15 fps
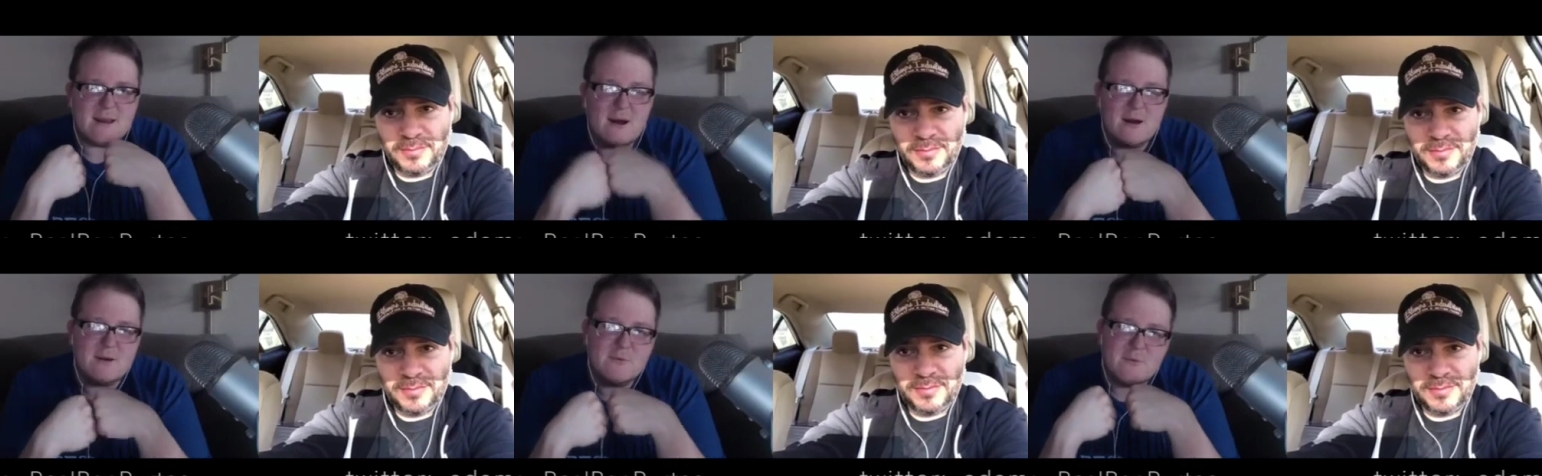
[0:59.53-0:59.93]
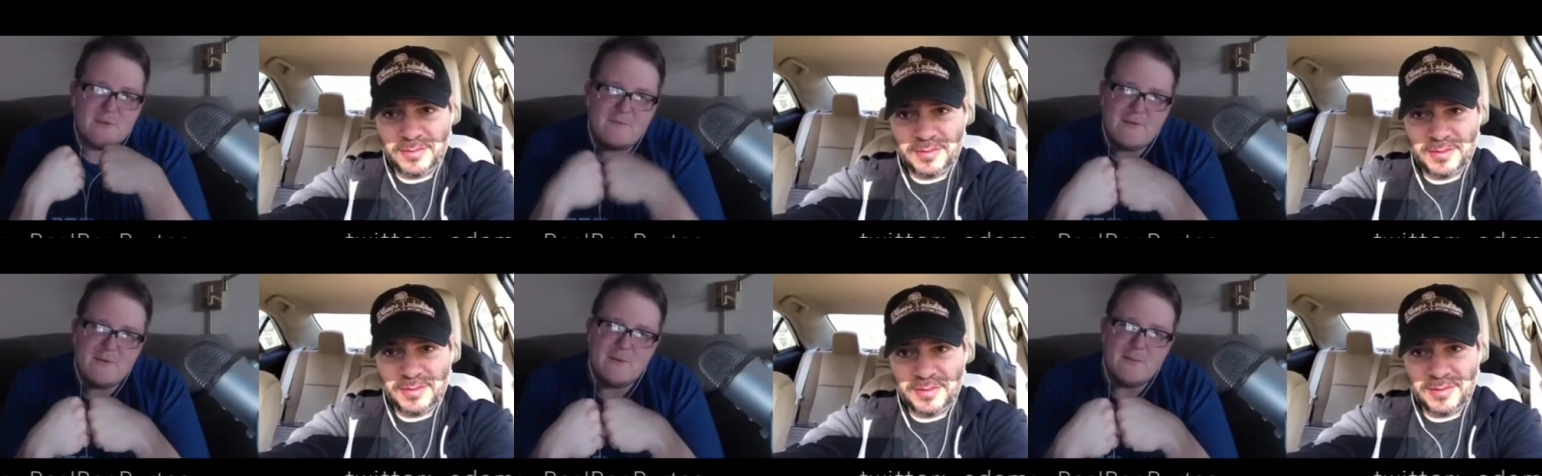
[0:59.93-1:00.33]

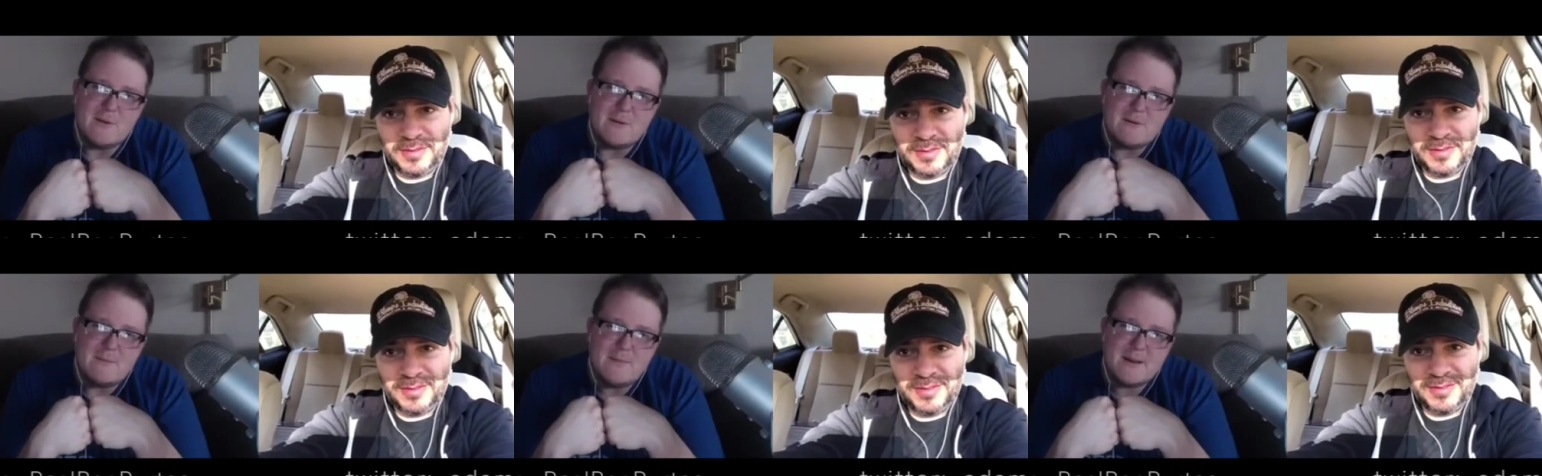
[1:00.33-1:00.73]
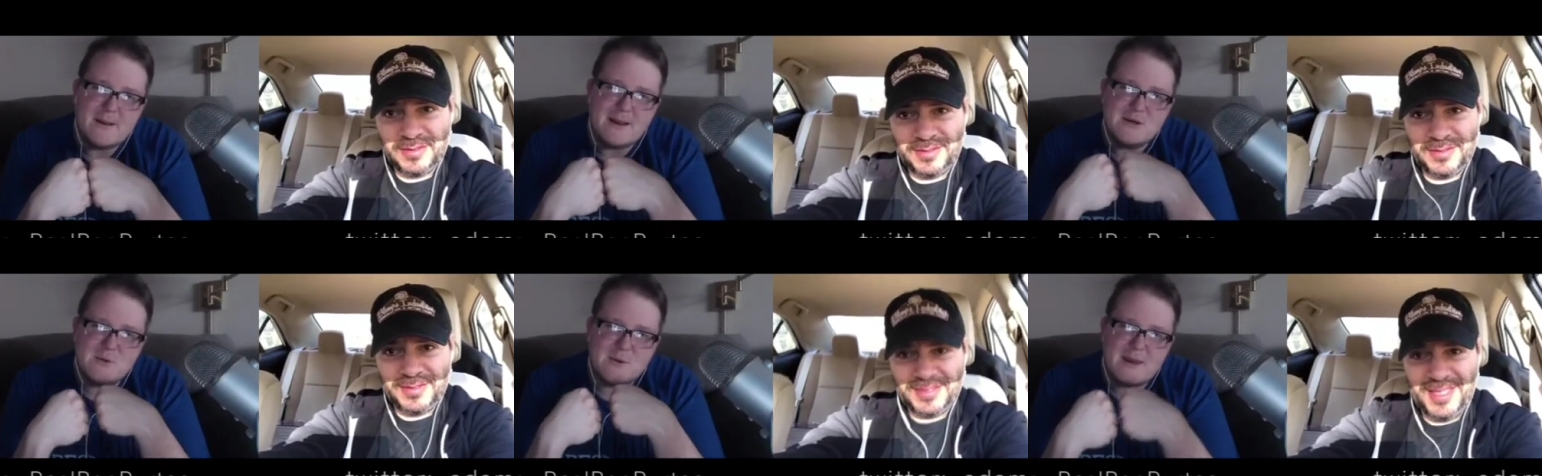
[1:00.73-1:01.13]
Speaker 1: unreviewable
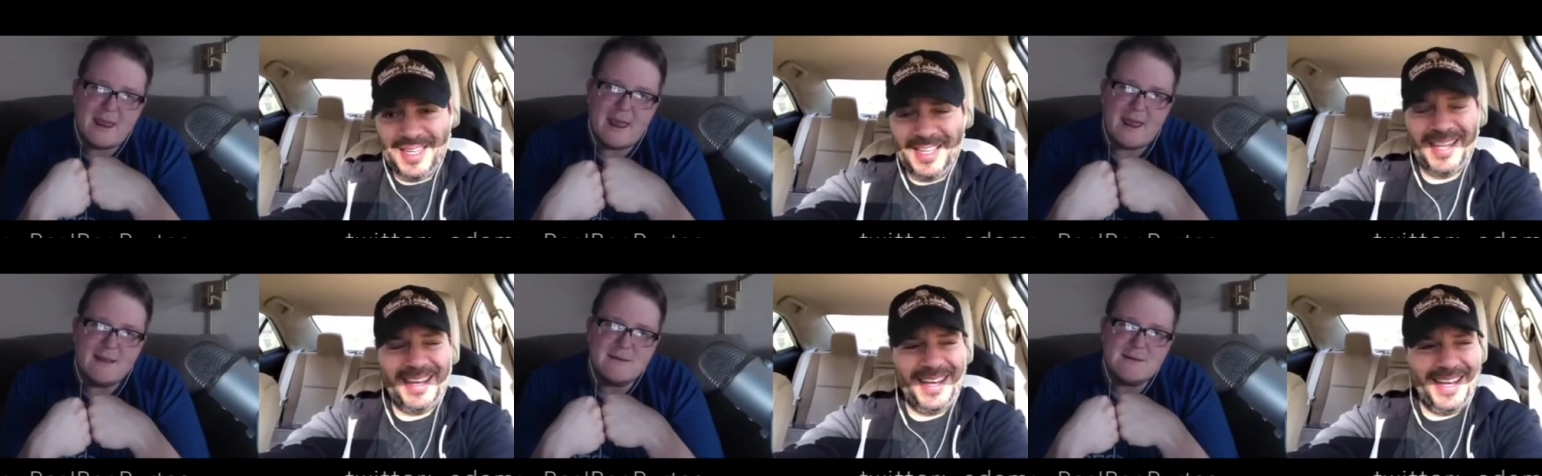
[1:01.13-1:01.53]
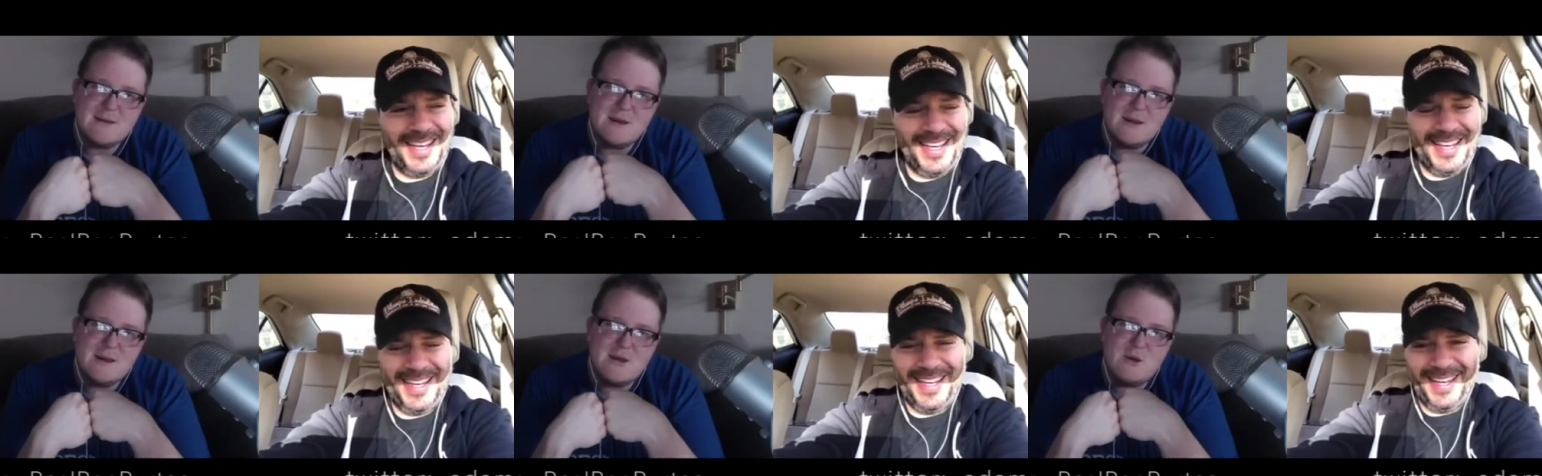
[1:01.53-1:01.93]
because you can't
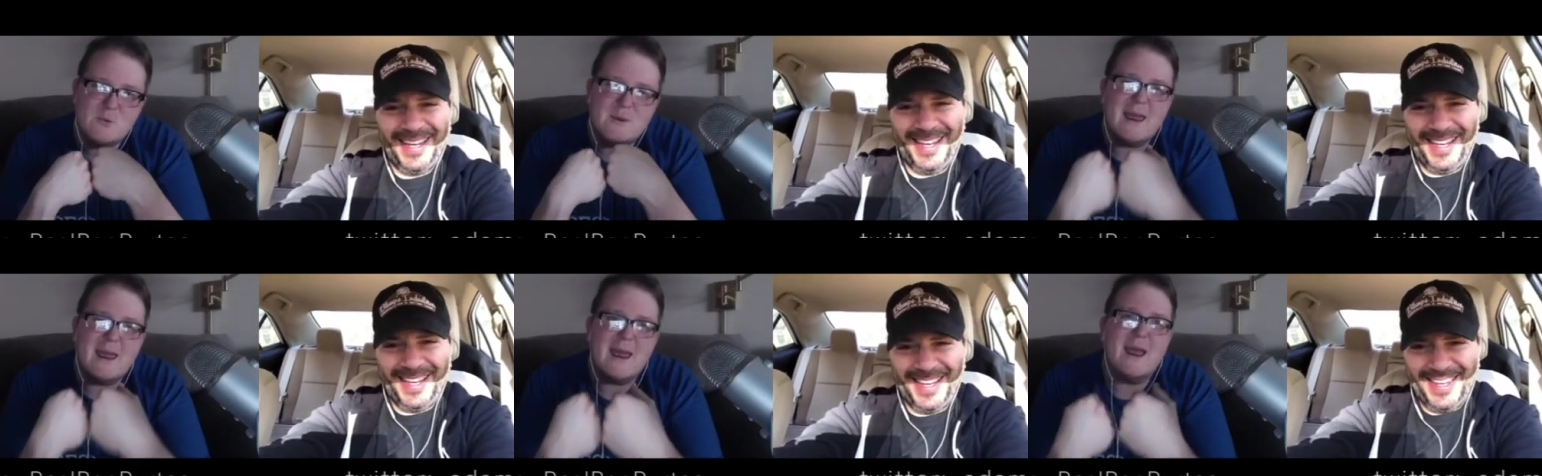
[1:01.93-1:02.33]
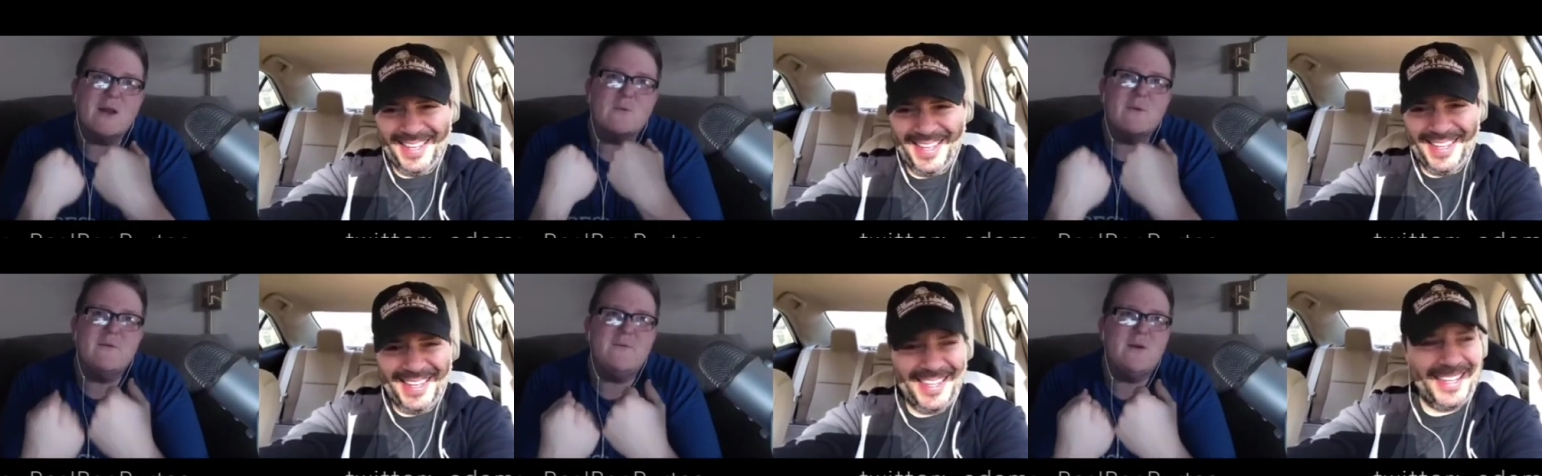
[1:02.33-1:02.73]
you can't
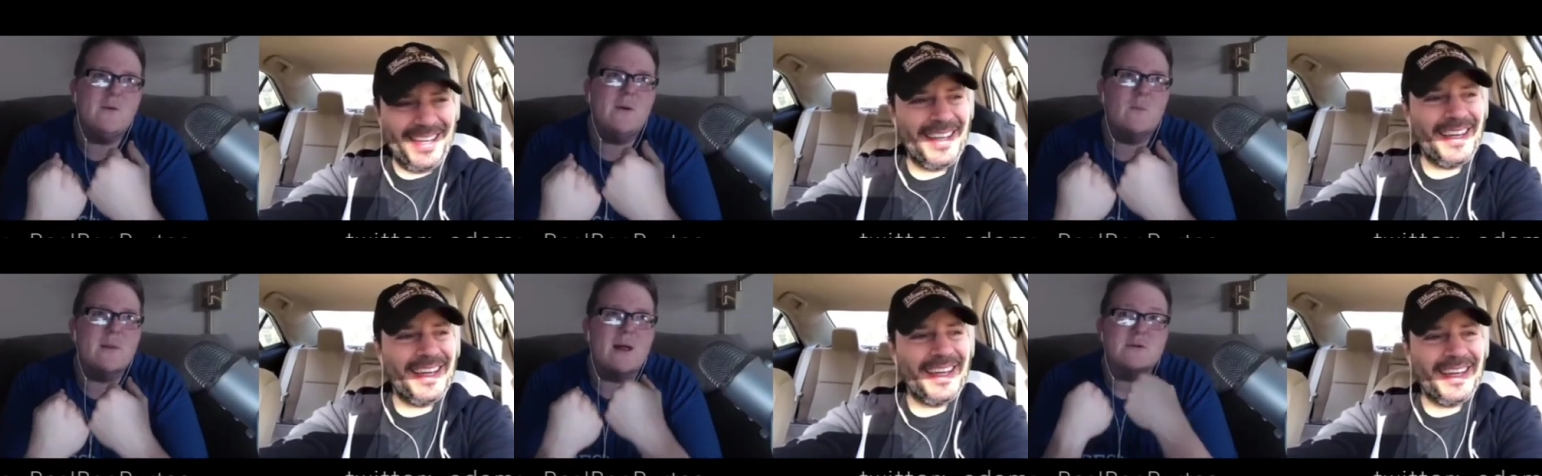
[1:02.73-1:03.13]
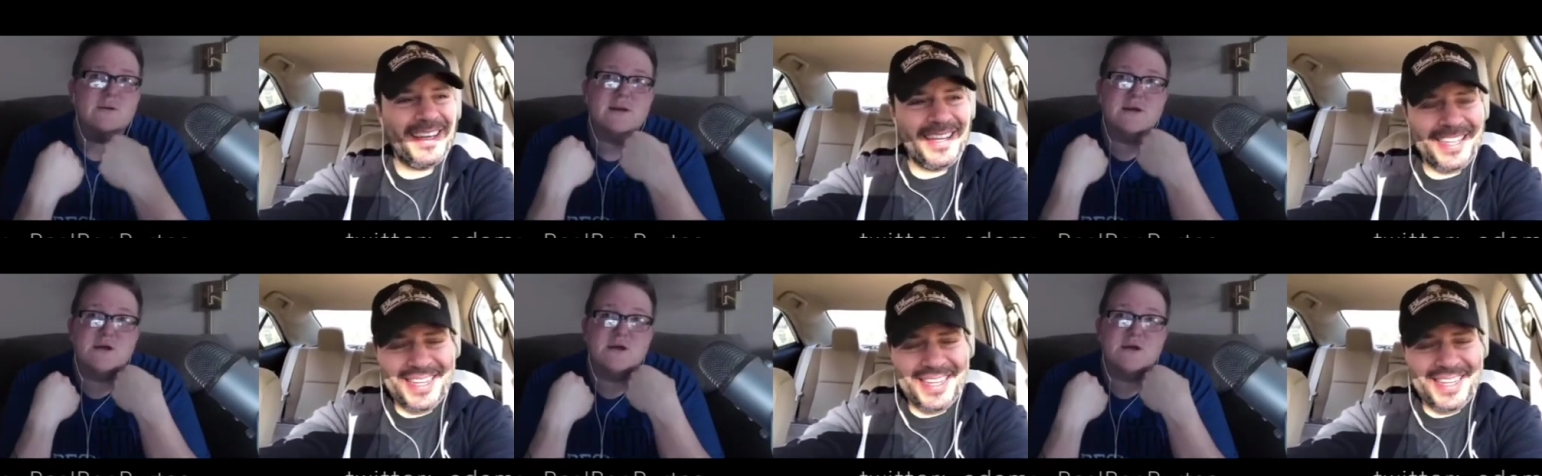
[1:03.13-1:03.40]
review it without